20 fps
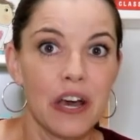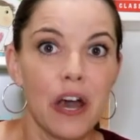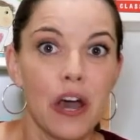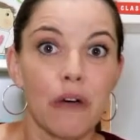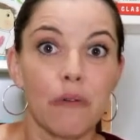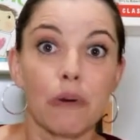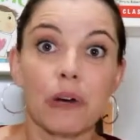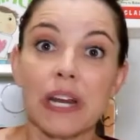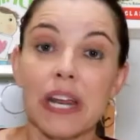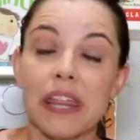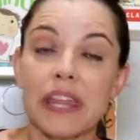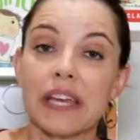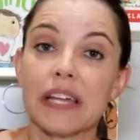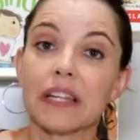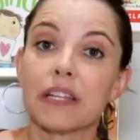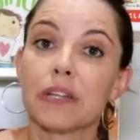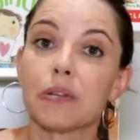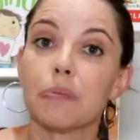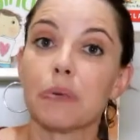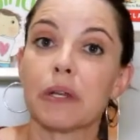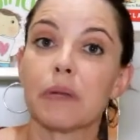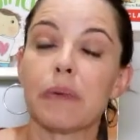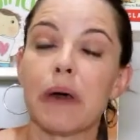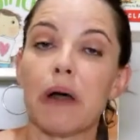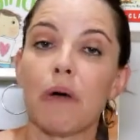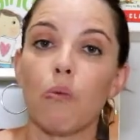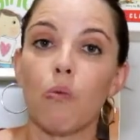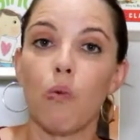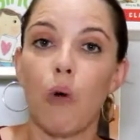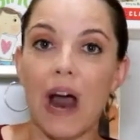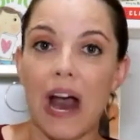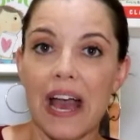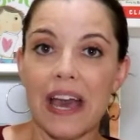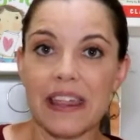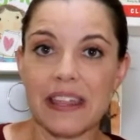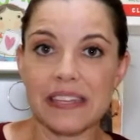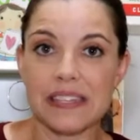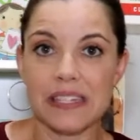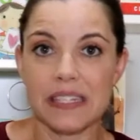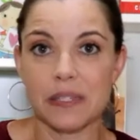We're going to think a little bit about why
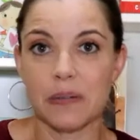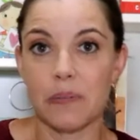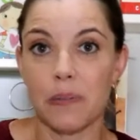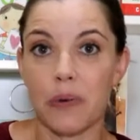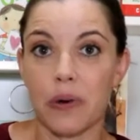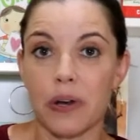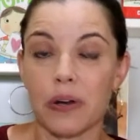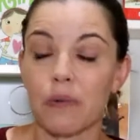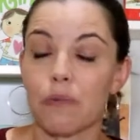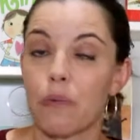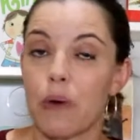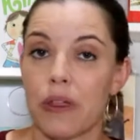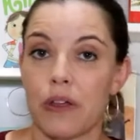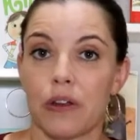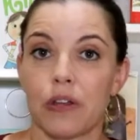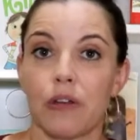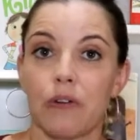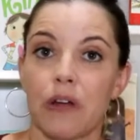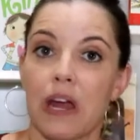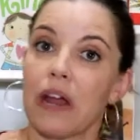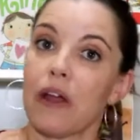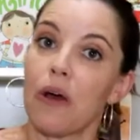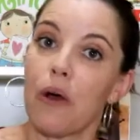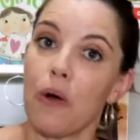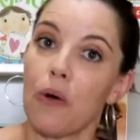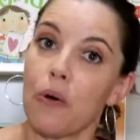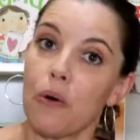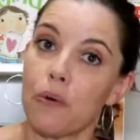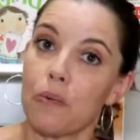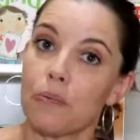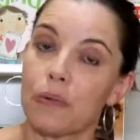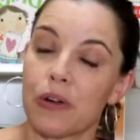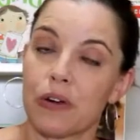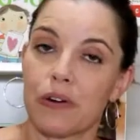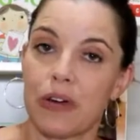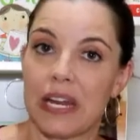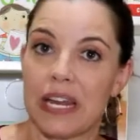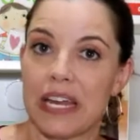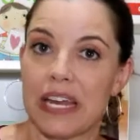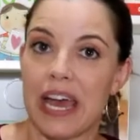this is important, whether you're at home
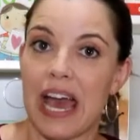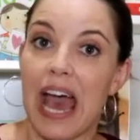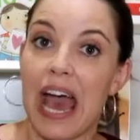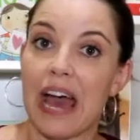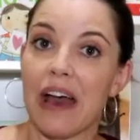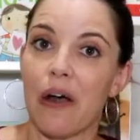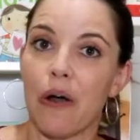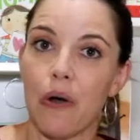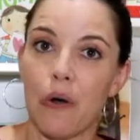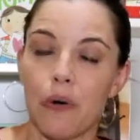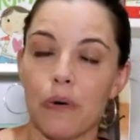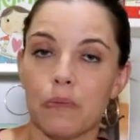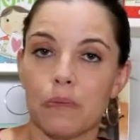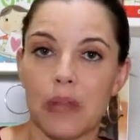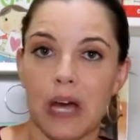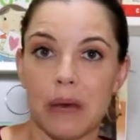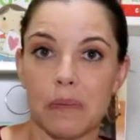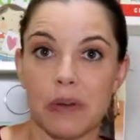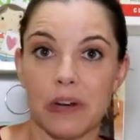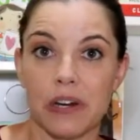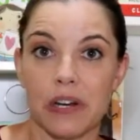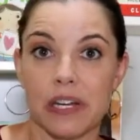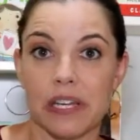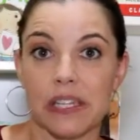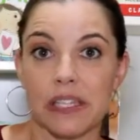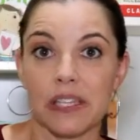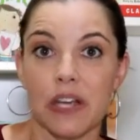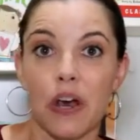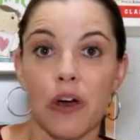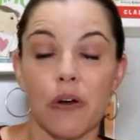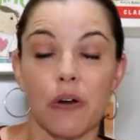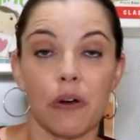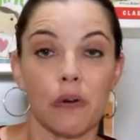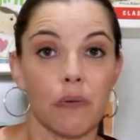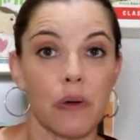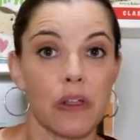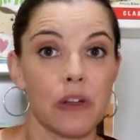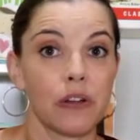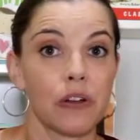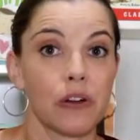creating at-home libraries or
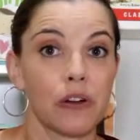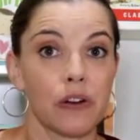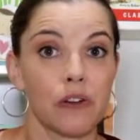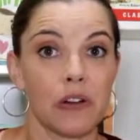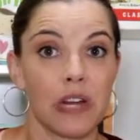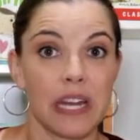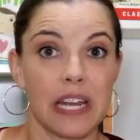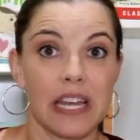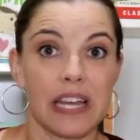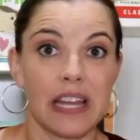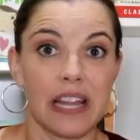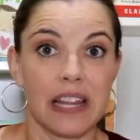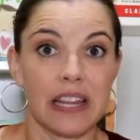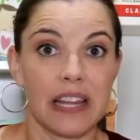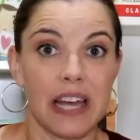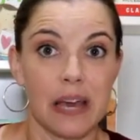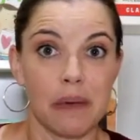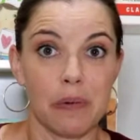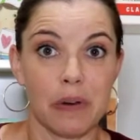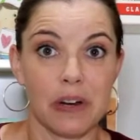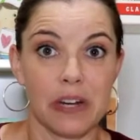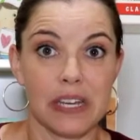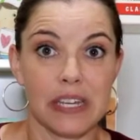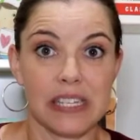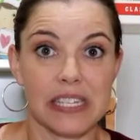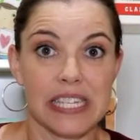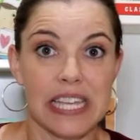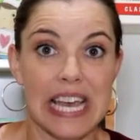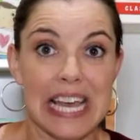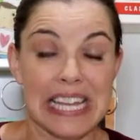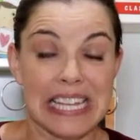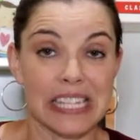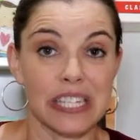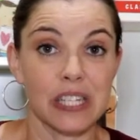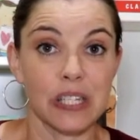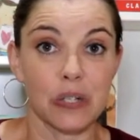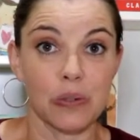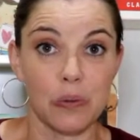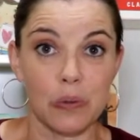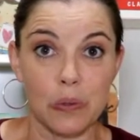whether you're creating libraries in
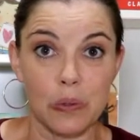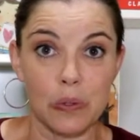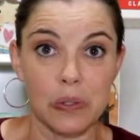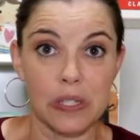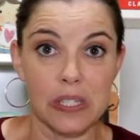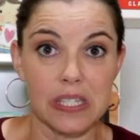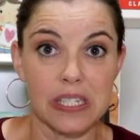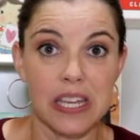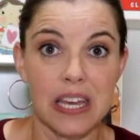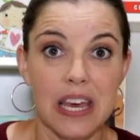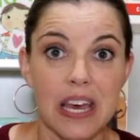schools.